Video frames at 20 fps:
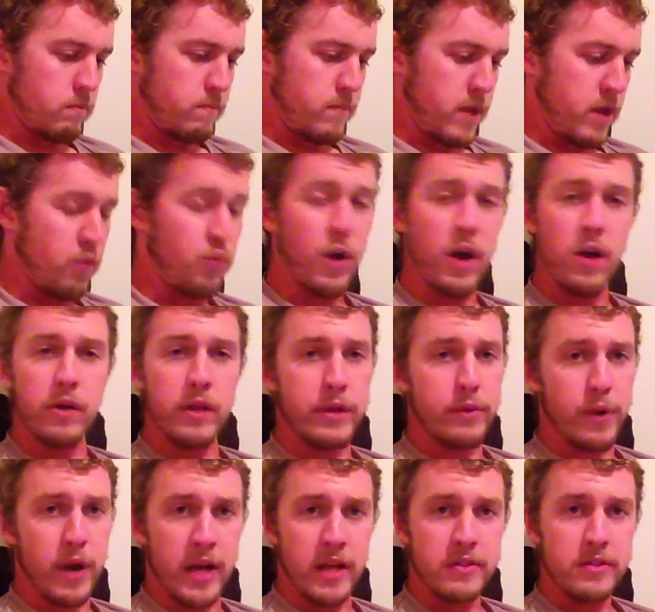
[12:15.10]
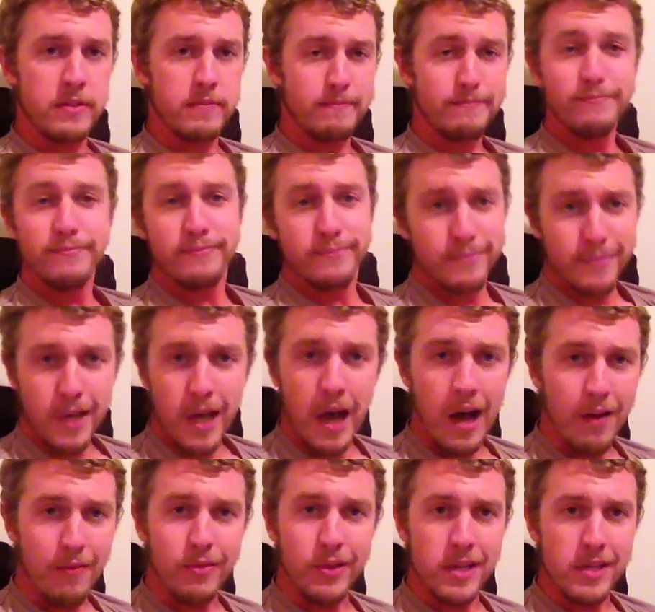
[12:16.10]
It rarely rains,
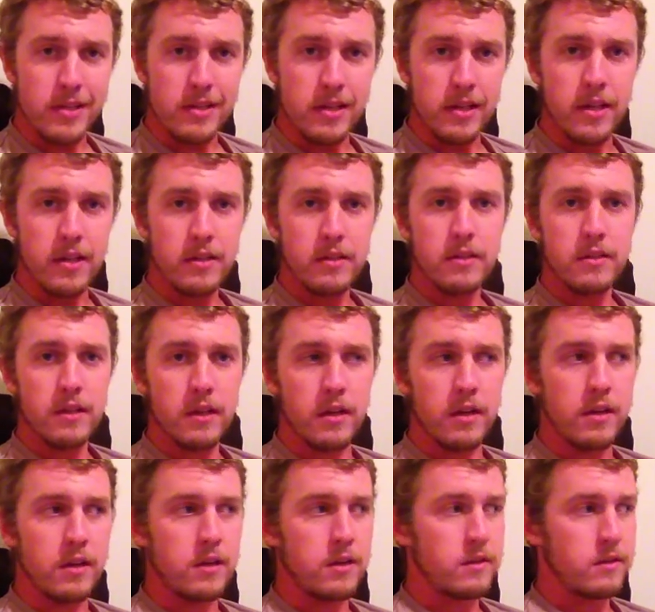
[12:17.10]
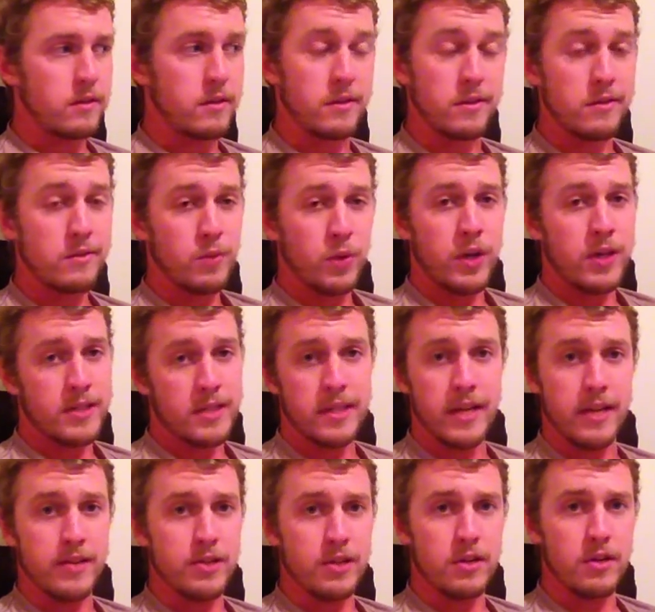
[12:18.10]
obviously. That's why it's a
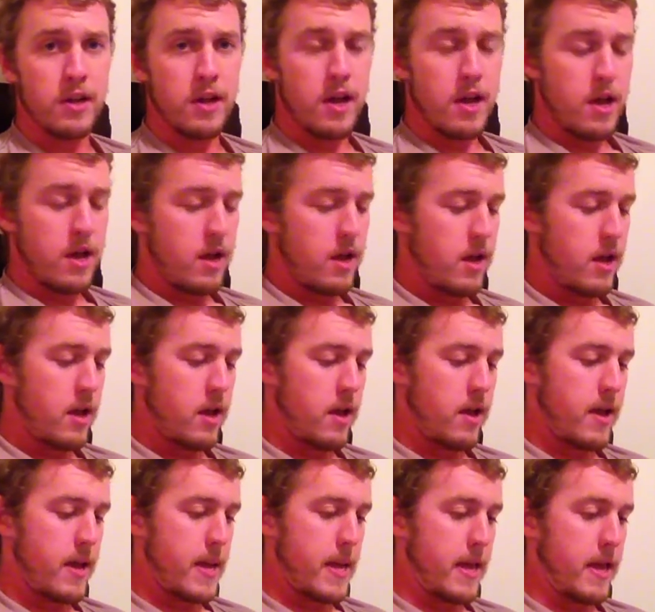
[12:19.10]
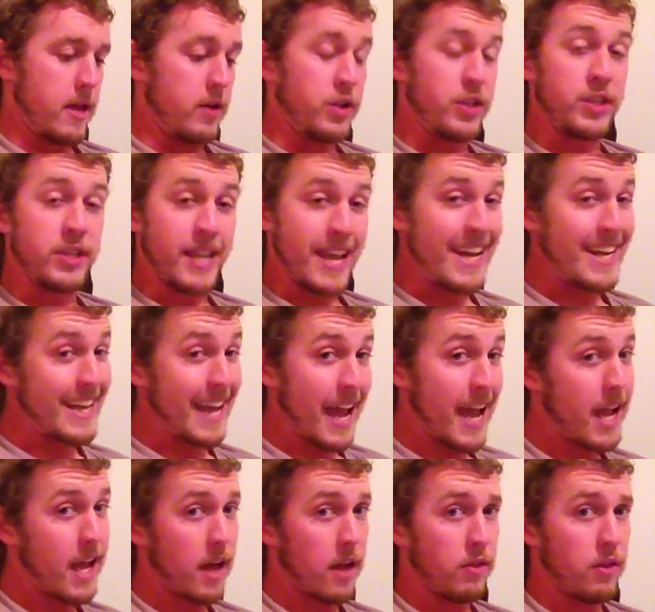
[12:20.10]
desert. It
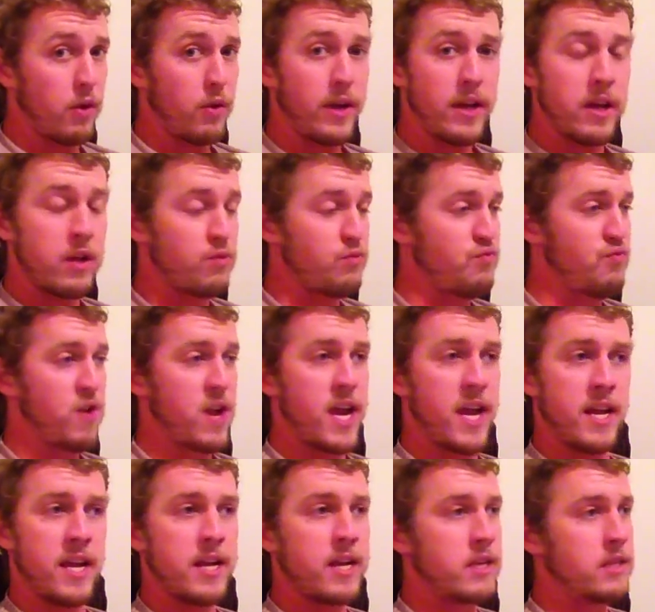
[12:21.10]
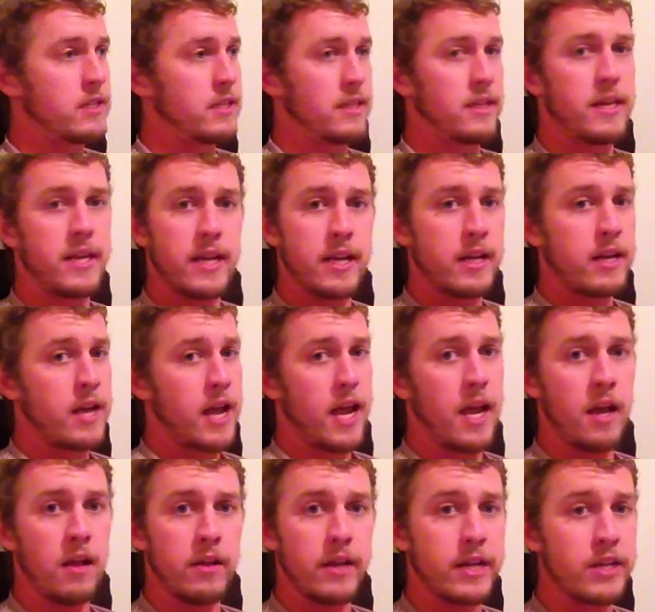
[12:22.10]
can, though. It can rain, it can sleet, it can
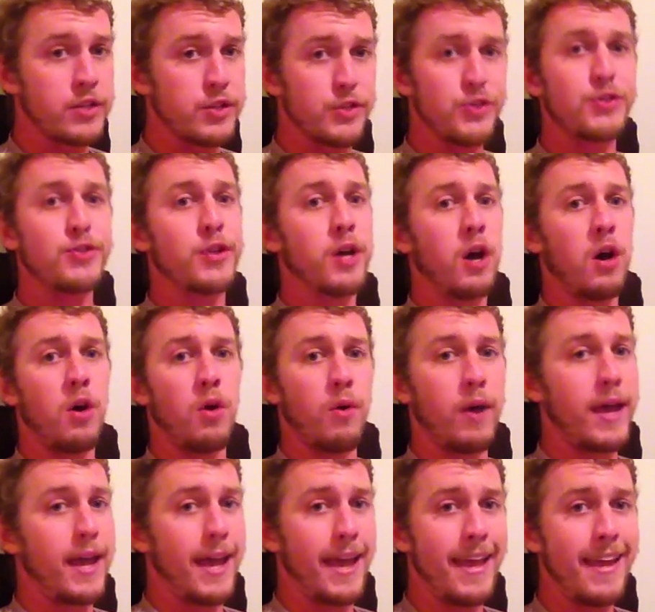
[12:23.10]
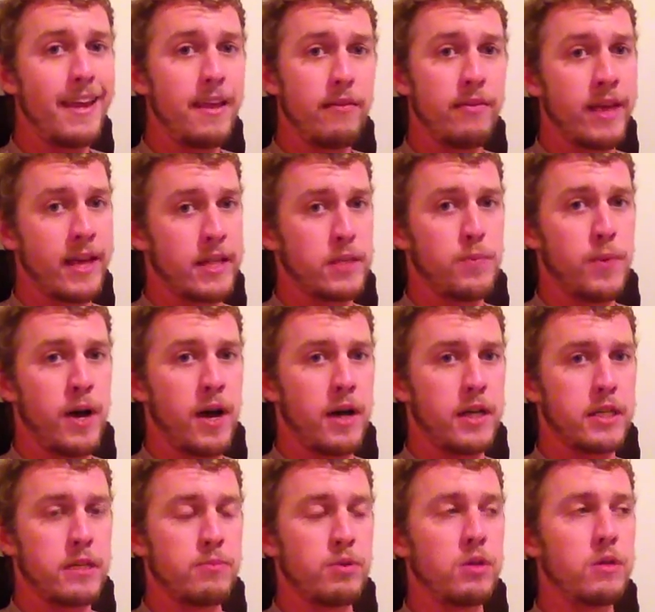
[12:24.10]
hail, it can snow. Any of that's
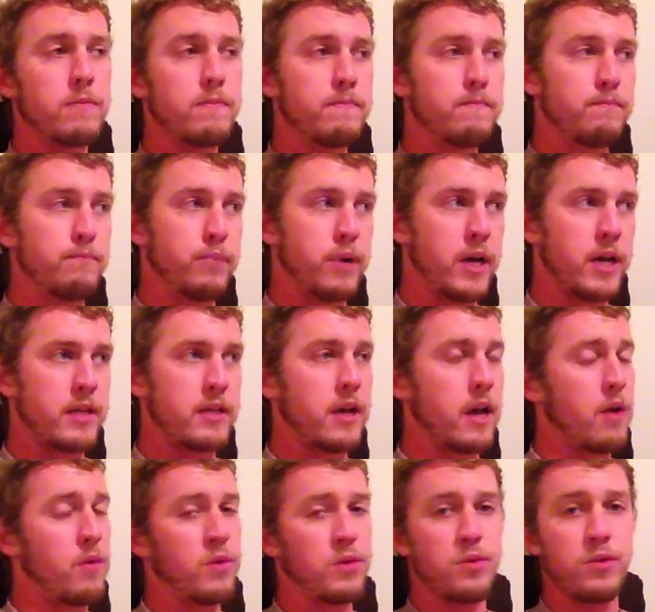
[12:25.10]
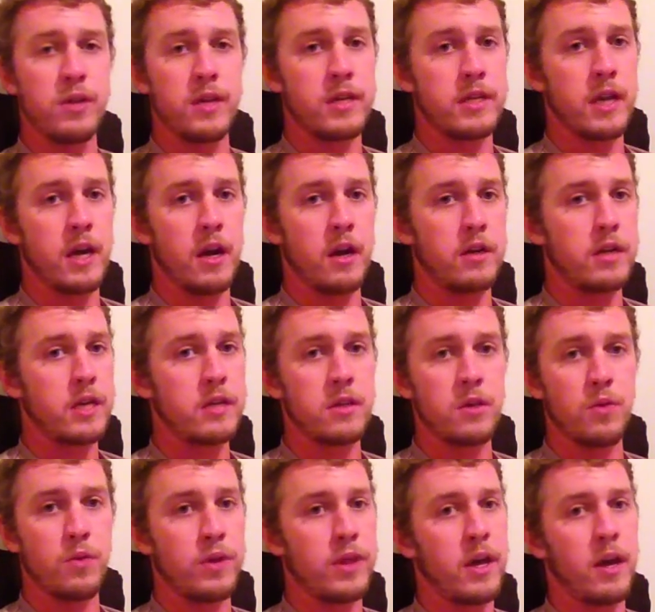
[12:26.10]
possible. But I went through the entire
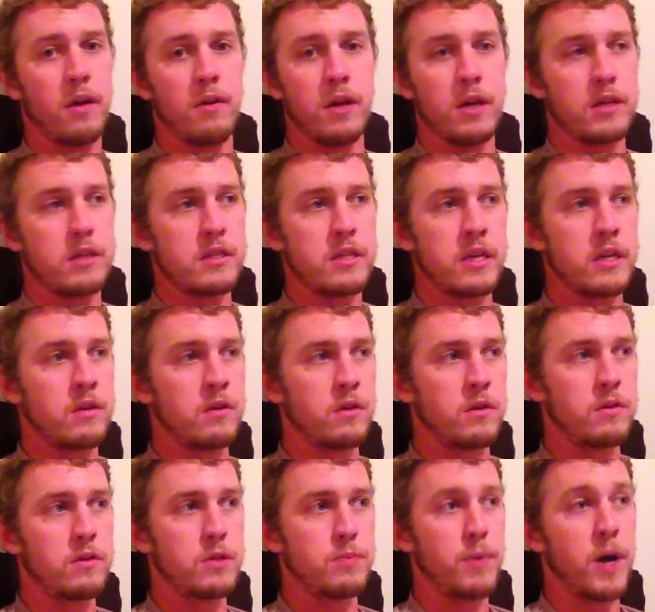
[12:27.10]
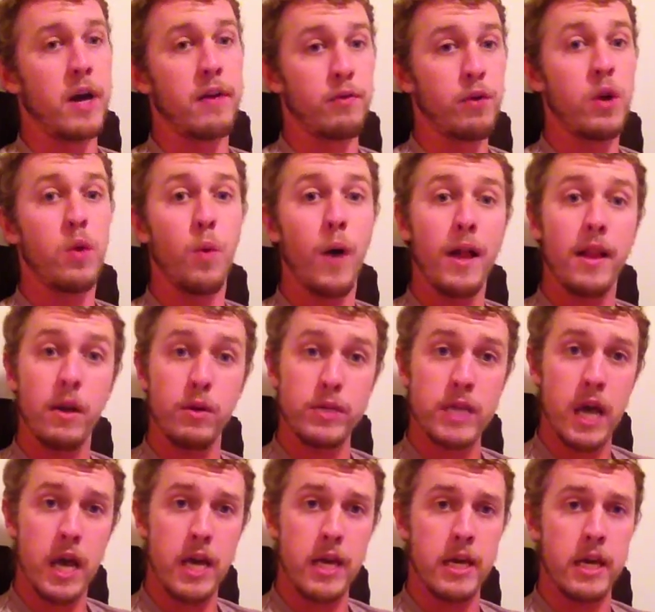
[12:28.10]
desert without a single spot of rain while I was
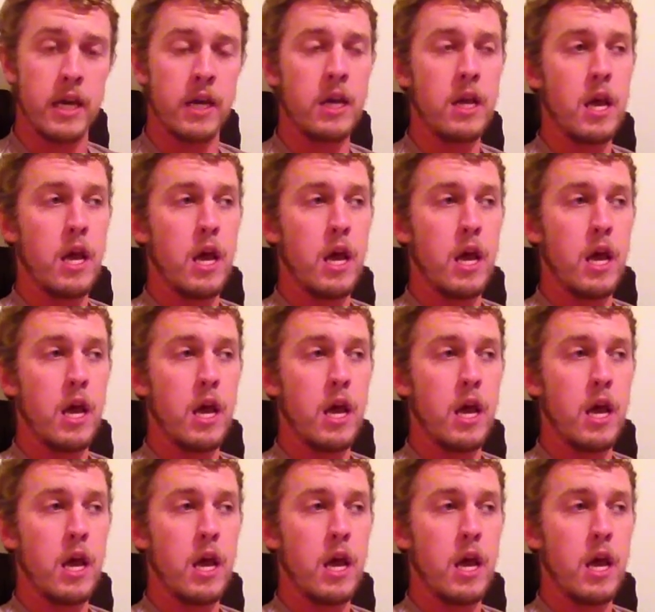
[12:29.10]
hiking.